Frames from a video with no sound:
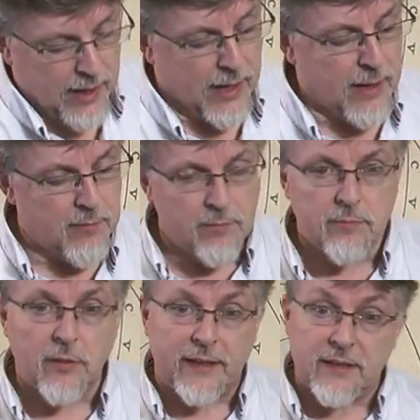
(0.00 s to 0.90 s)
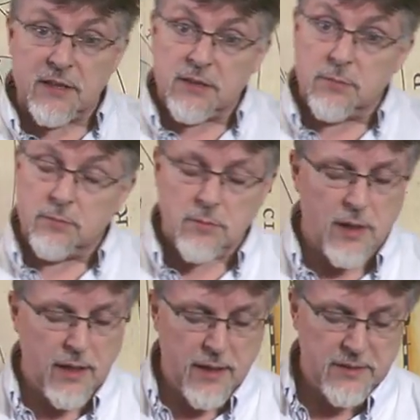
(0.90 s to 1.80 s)
um, like this,
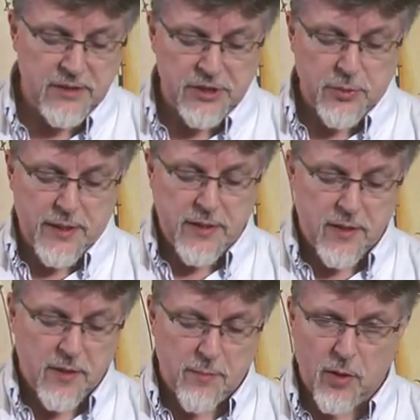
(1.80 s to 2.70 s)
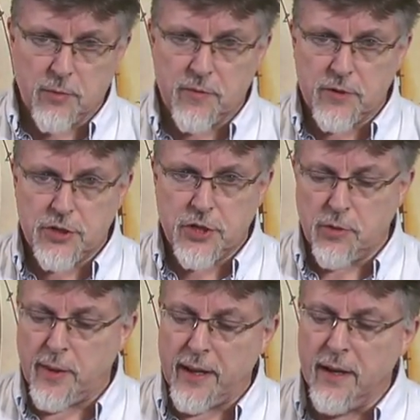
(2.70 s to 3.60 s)
uh, situated at the bottom of the
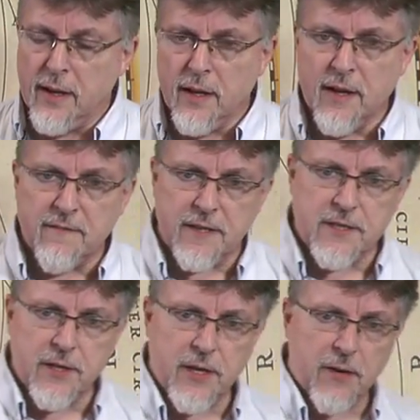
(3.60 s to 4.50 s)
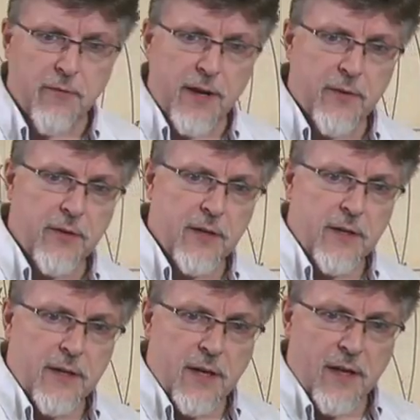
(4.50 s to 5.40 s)
tube here. If I turn it around,
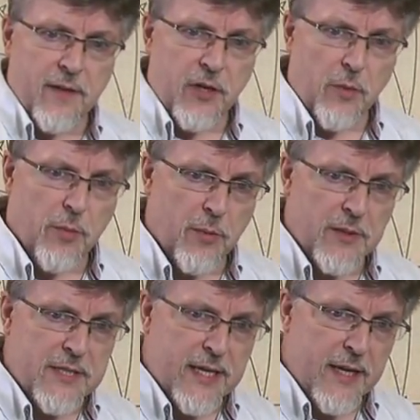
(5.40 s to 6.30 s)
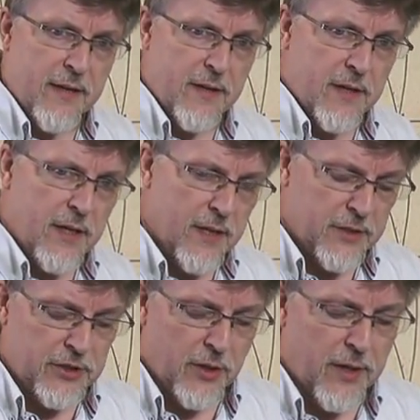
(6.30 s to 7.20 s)
I think you can probably see it
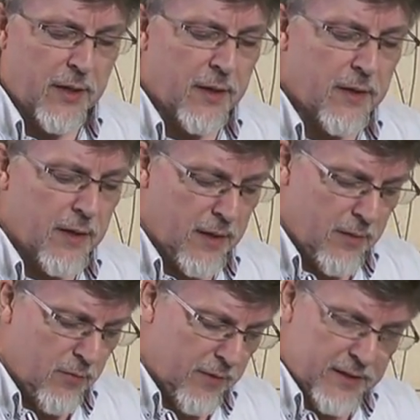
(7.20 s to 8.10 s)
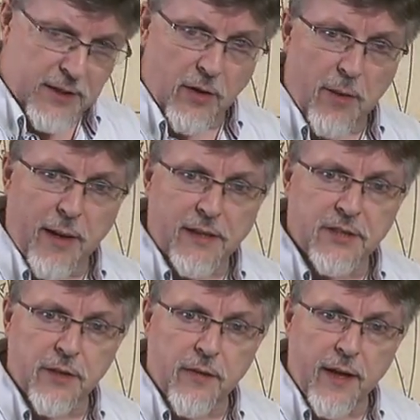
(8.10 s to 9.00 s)
uh, shining, uh, reflecting light back
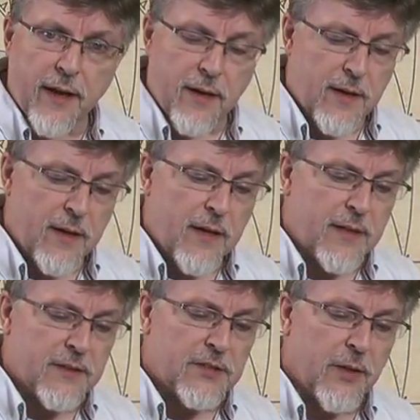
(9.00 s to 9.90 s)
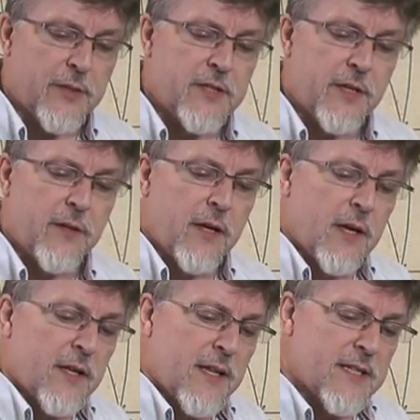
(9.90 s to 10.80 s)
to you there as I show it to you.
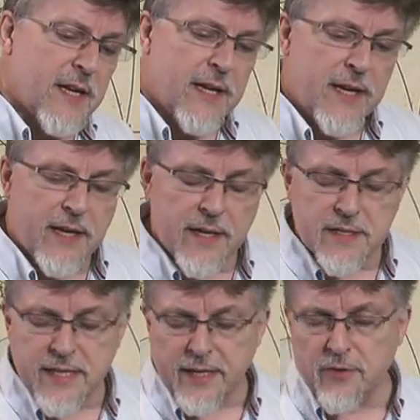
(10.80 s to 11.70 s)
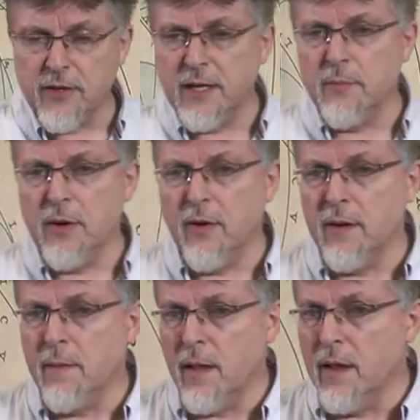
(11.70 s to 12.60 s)
There's a uh, secondary
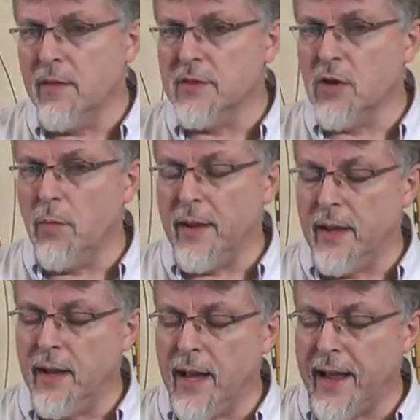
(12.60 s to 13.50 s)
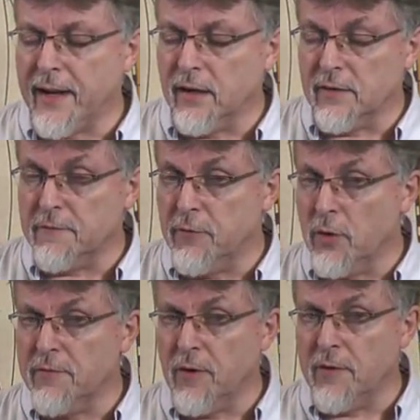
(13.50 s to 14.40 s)
mirror at the top here, angled at
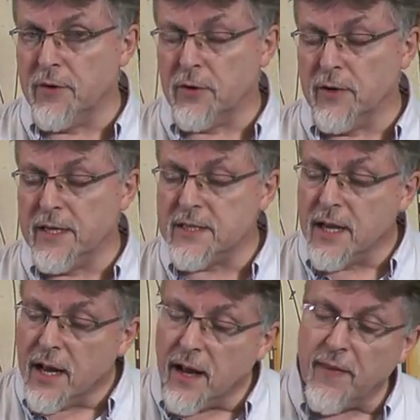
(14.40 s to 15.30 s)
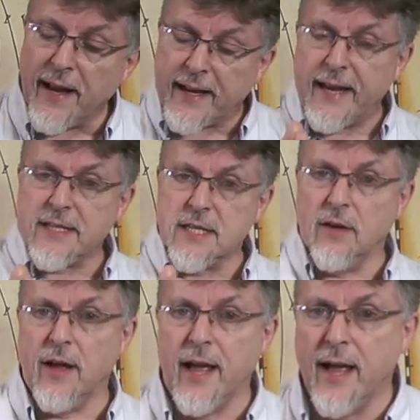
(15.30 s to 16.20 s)
forty-five degrees, and that kicks the
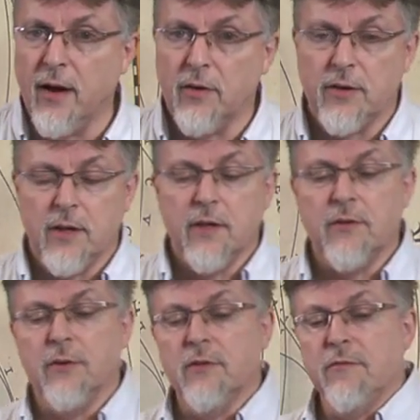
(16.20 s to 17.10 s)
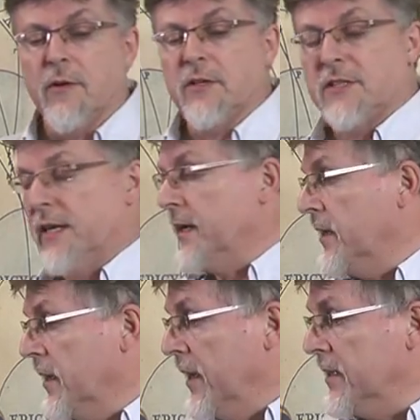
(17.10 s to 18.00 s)
light out through the focus
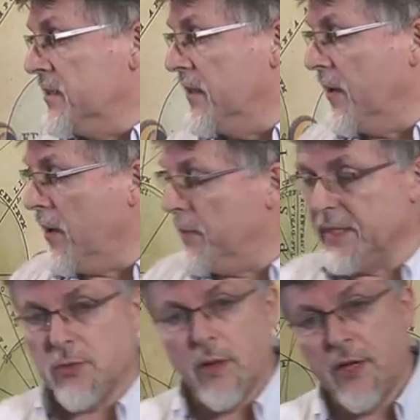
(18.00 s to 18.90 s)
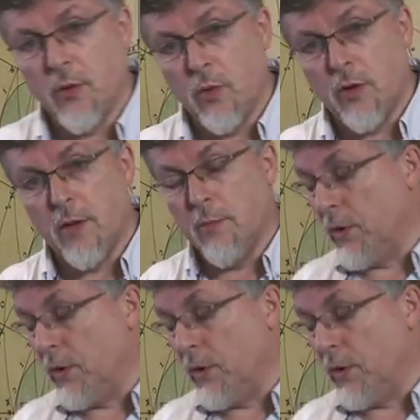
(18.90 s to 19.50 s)
here into the eyepiece where you would